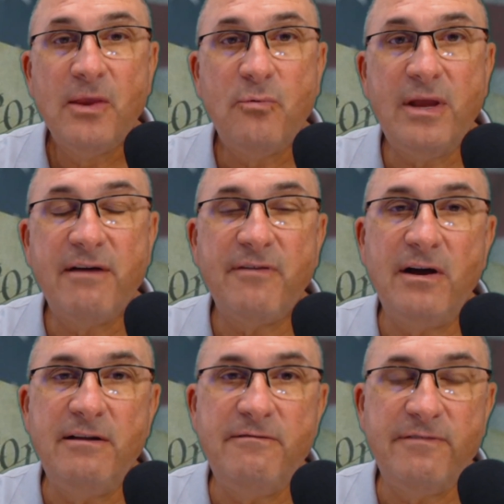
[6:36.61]
We have
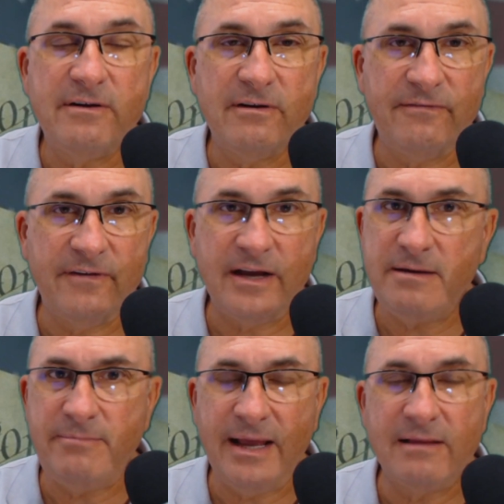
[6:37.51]

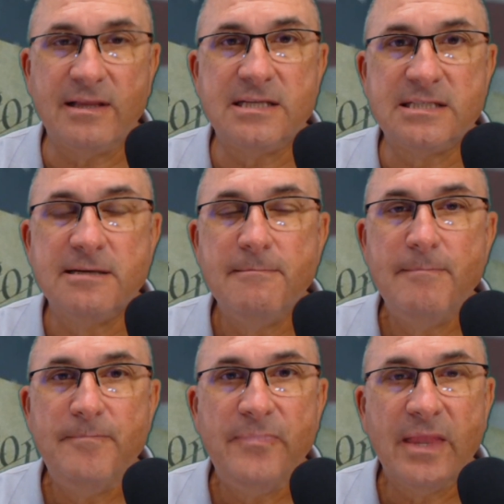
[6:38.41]
unverified ballots.
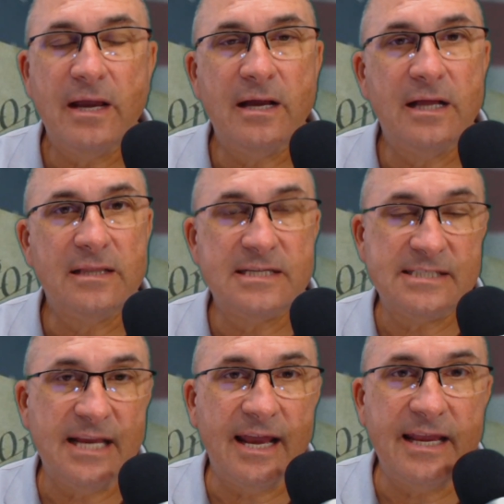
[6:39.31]
Let's
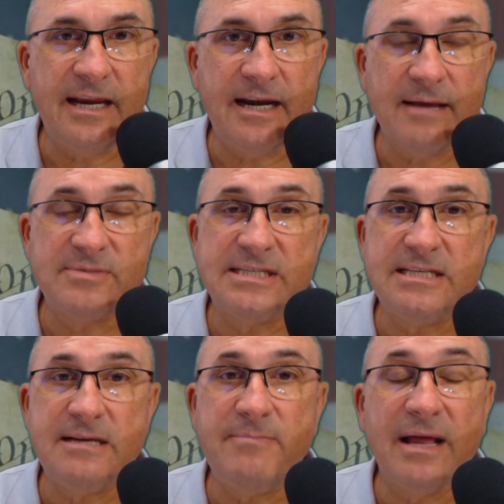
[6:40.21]
say I get an
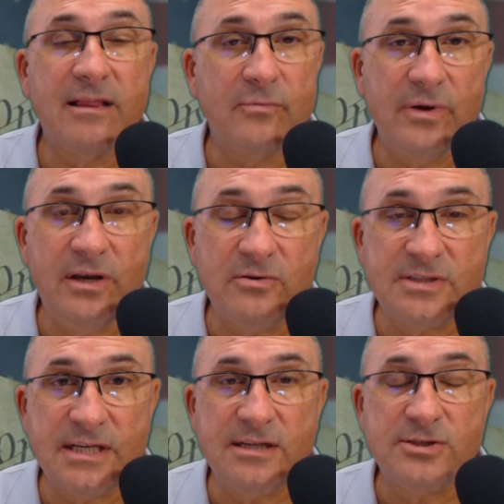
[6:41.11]
absentee ballot with no
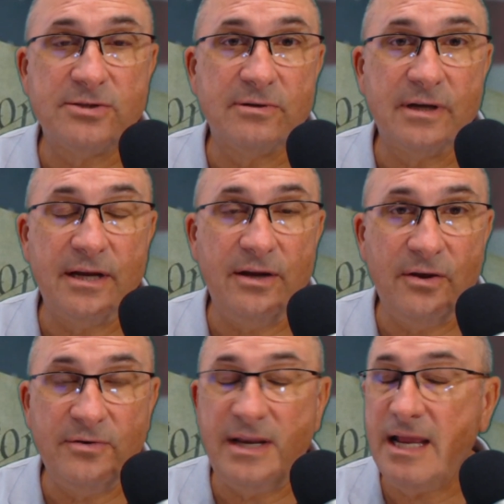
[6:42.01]
signature on it,
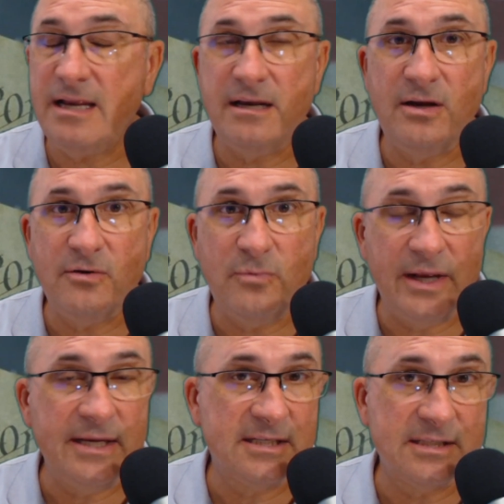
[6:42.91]
no date, no
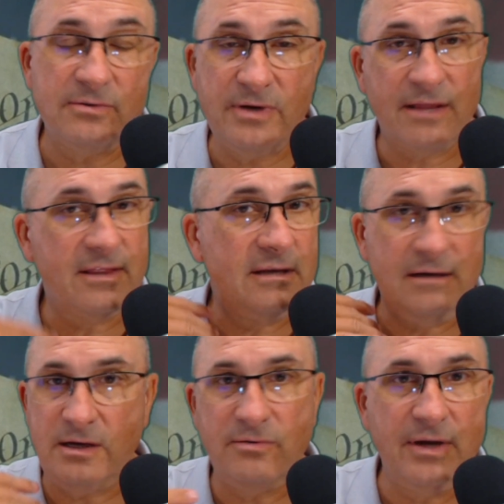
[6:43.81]
witness, no nothing,
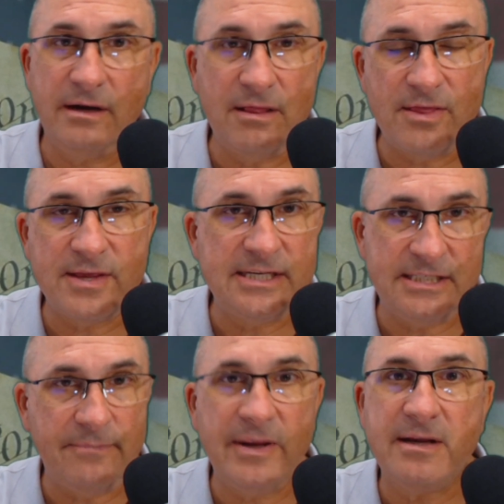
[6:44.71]
none of the
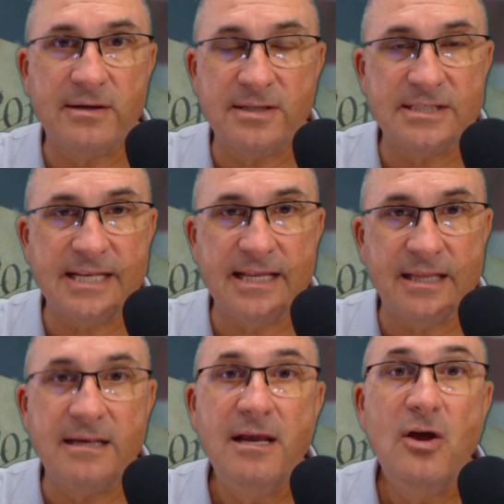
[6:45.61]
things depending on the
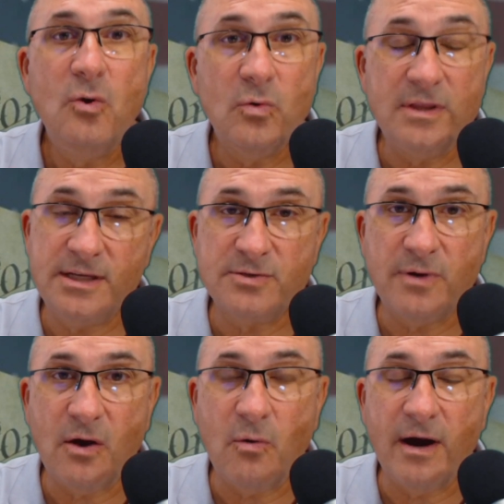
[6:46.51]
state that's
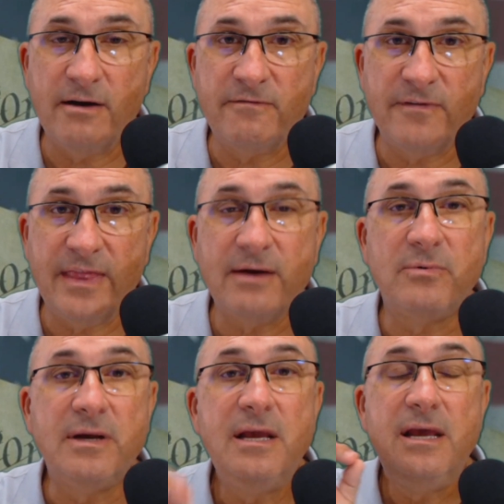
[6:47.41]
required for that
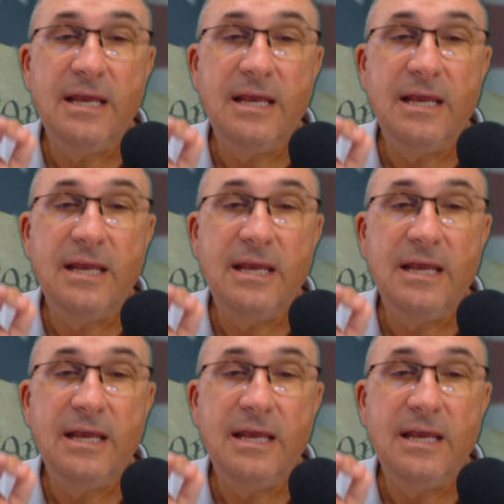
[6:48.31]
one.